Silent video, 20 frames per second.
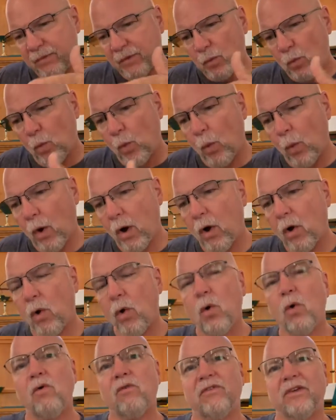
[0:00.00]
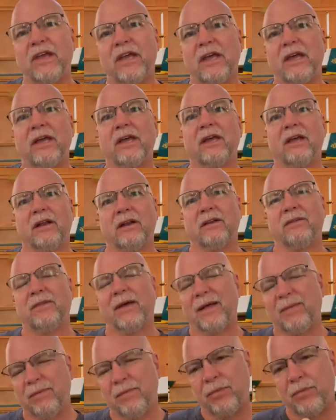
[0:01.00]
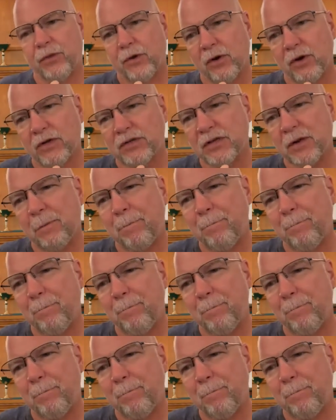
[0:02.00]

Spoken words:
wove in that there is a